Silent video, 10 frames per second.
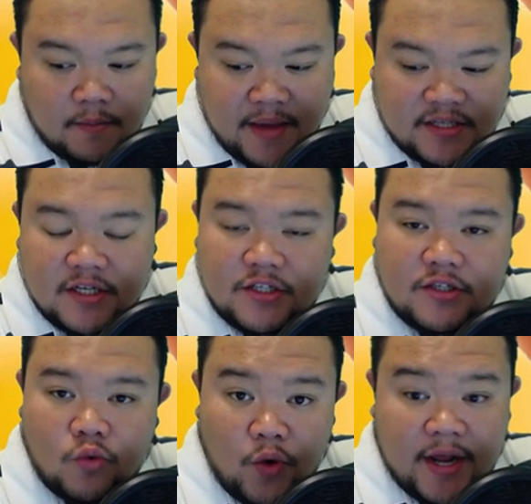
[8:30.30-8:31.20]
the
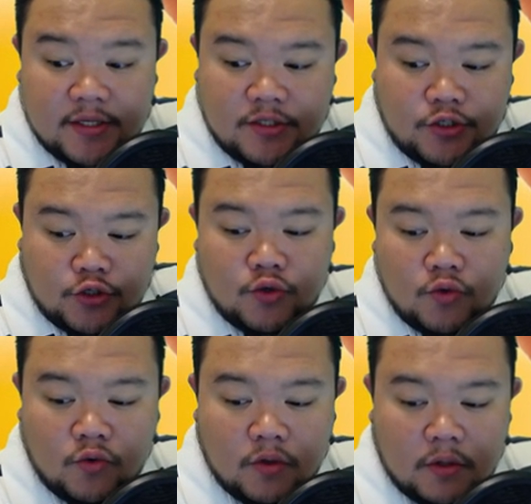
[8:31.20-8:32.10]
message rings
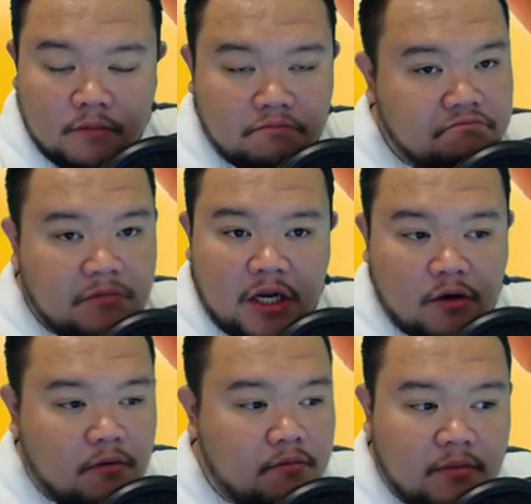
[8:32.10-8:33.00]
true,
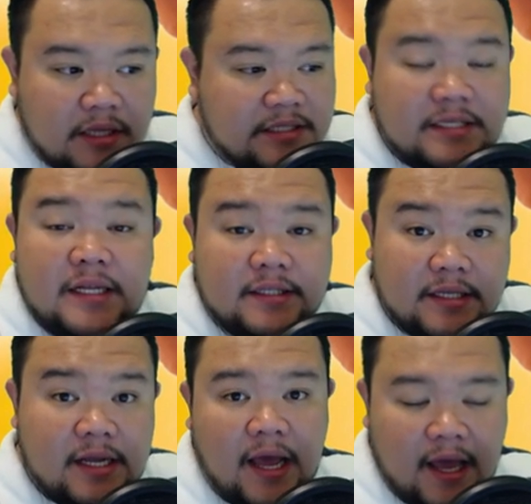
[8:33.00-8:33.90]
you know,
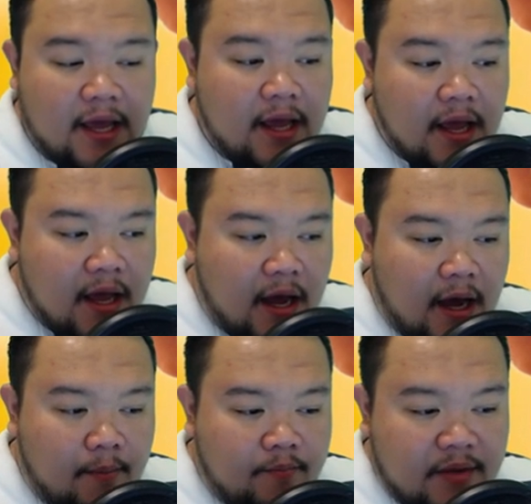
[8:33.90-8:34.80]
still today
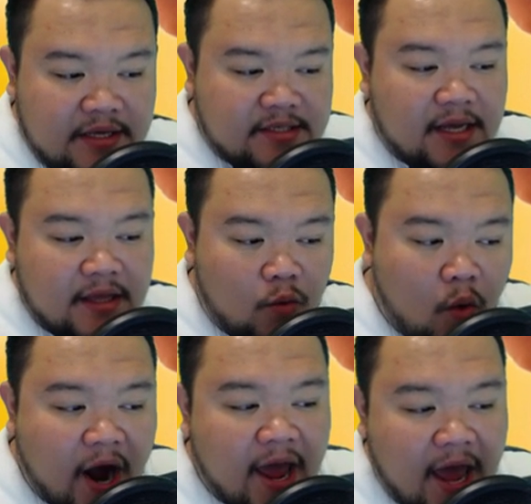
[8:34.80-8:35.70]
um, he
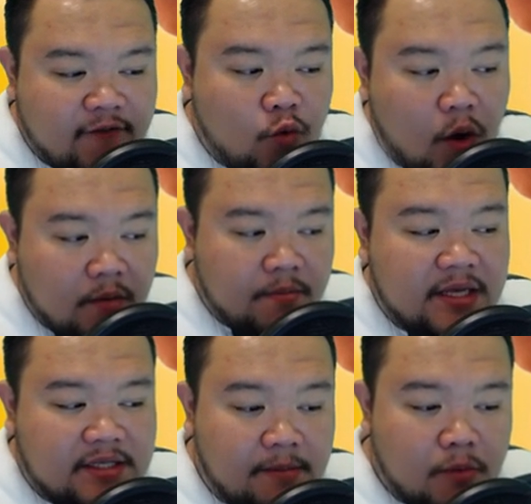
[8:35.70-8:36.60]
said that why
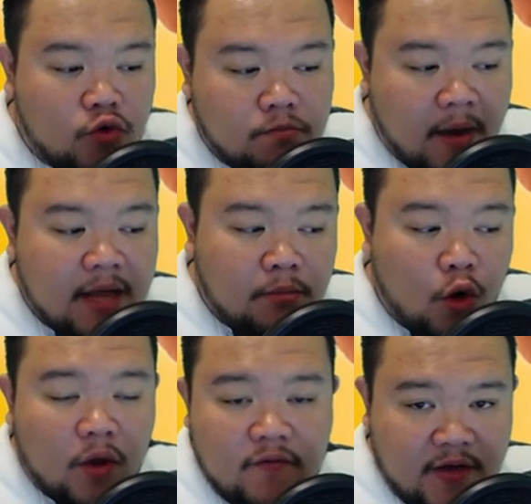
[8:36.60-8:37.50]
everyone missed the most
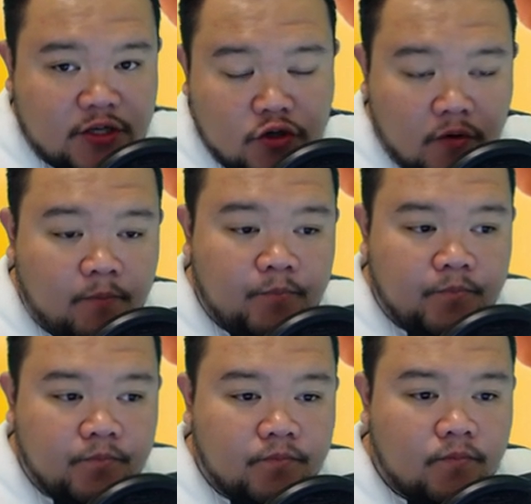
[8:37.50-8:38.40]
mind-blowing
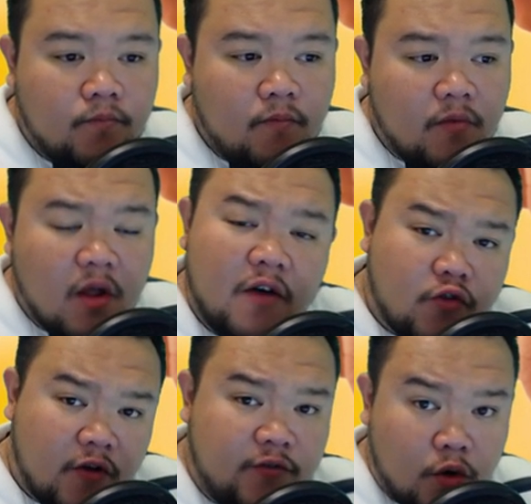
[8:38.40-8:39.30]
feature
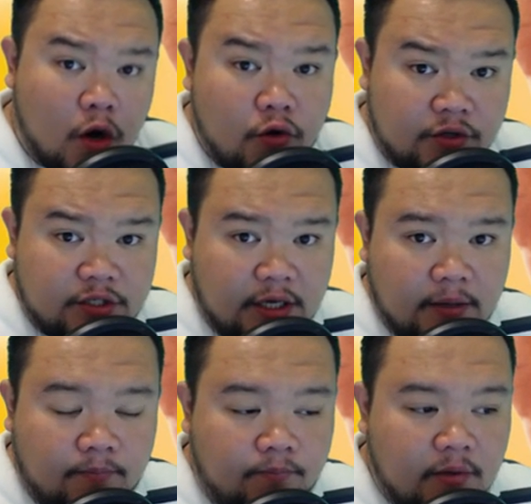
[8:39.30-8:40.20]
of
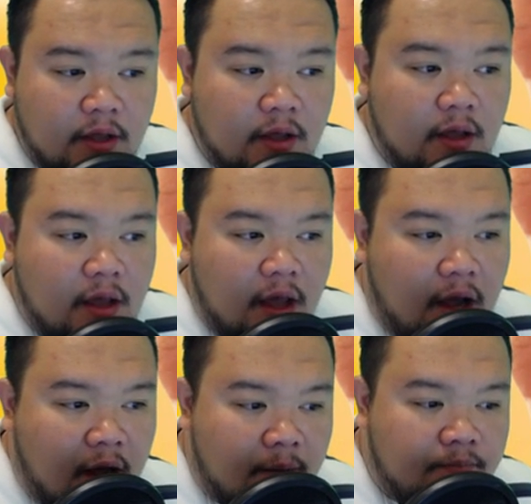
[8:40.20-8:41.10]
cryptocurrency.
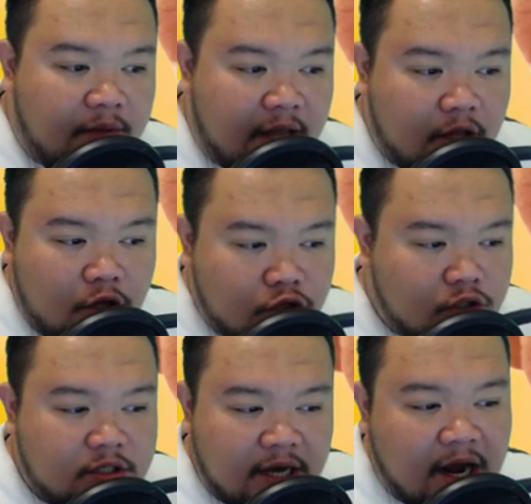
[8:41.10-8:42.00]
Um, and
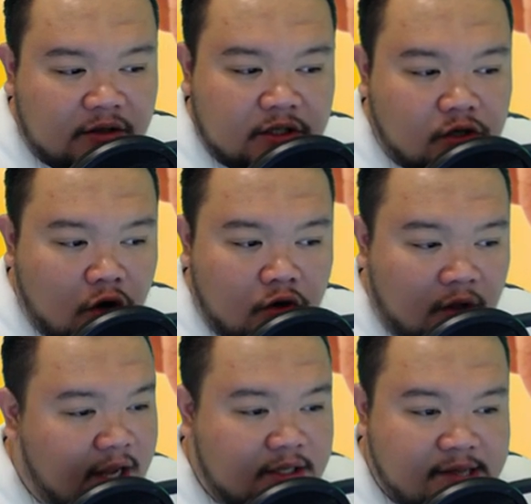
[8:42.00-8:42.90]
you should check out this
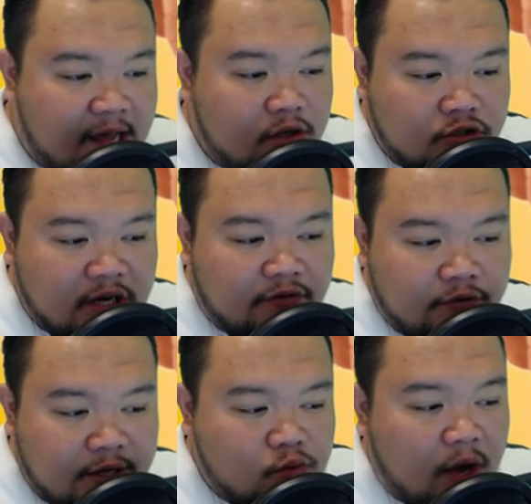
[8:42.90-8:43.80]
article again, Daniel
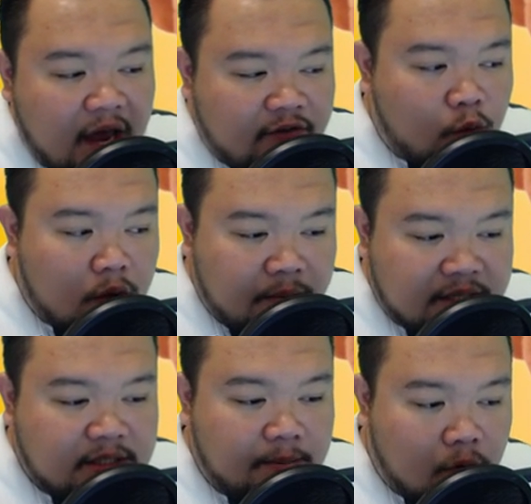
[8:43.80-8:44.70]
Jeffries, why
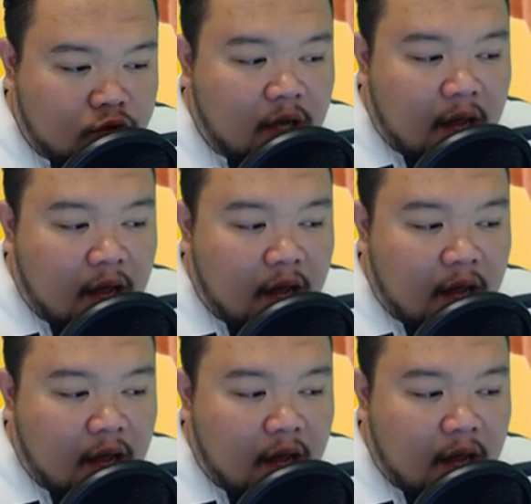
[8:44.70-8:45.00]
everyone missed the